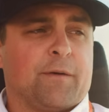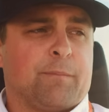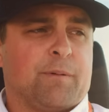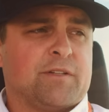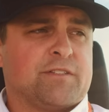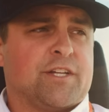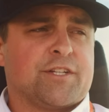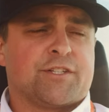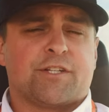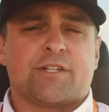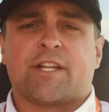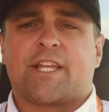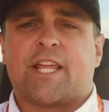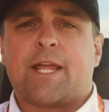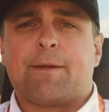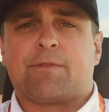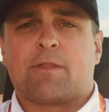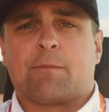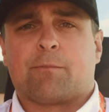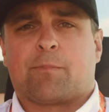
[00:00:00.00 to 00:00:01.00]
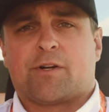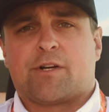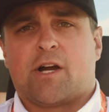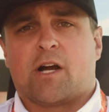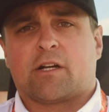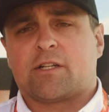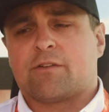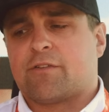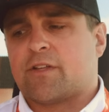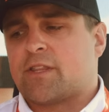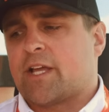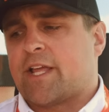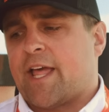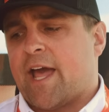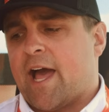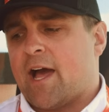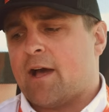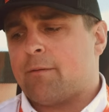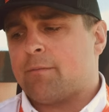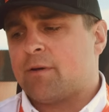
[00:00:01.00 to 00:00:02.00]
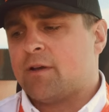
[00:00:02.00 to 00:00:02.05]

position to keep them productive in the cab.